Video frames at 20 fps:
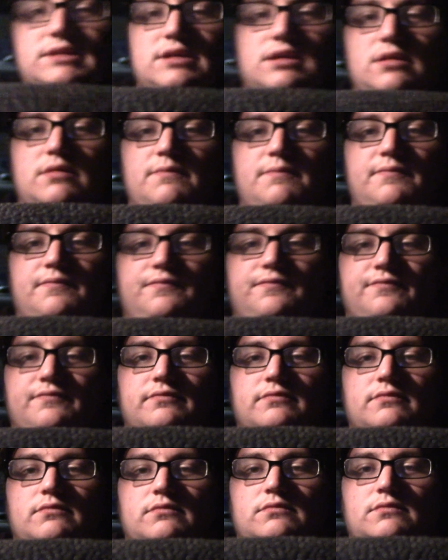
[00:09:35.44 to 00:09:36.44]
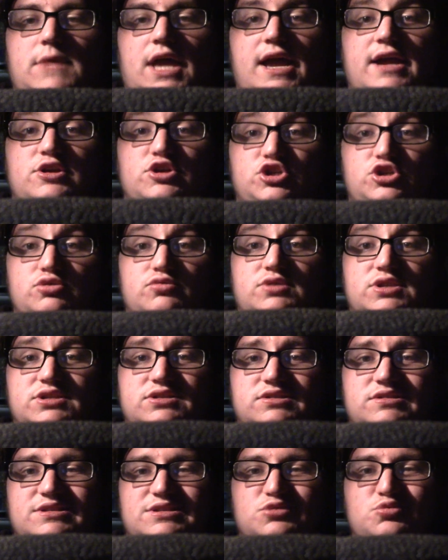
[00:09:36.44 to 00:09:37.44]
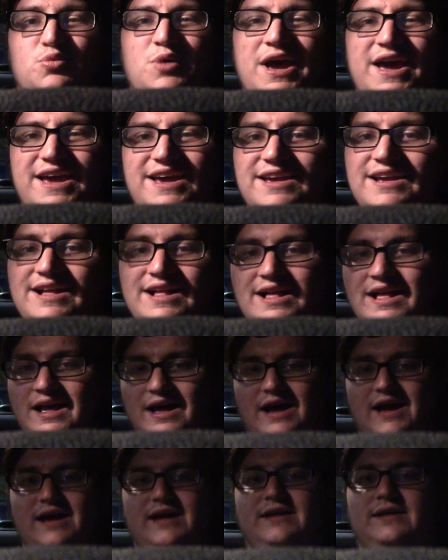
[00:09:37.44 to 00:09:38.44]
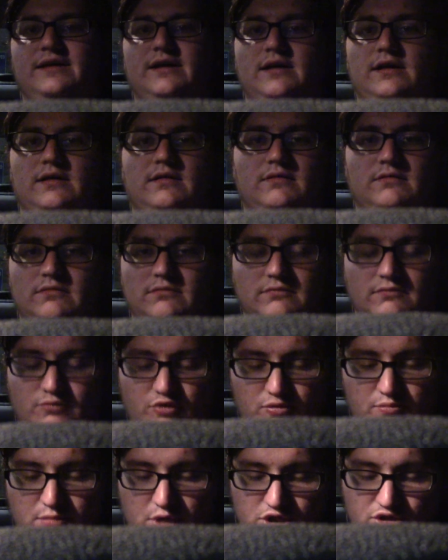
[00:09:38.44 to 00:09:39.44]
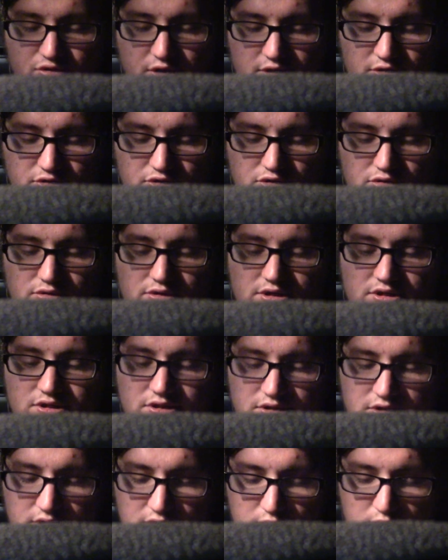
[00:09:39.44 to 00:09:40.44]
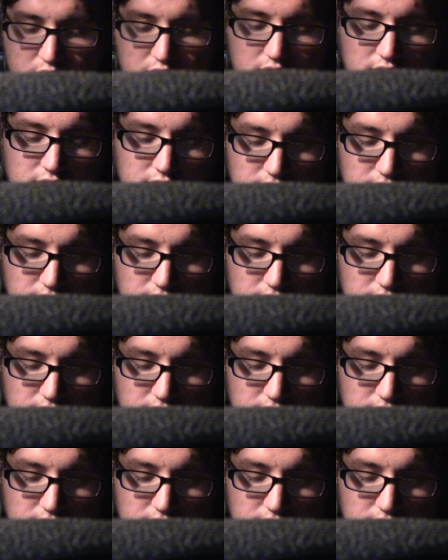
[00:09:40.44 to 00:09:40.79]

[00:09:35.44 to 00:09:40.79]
um, I had to shoot this this way. I uh, would much rather do this in my,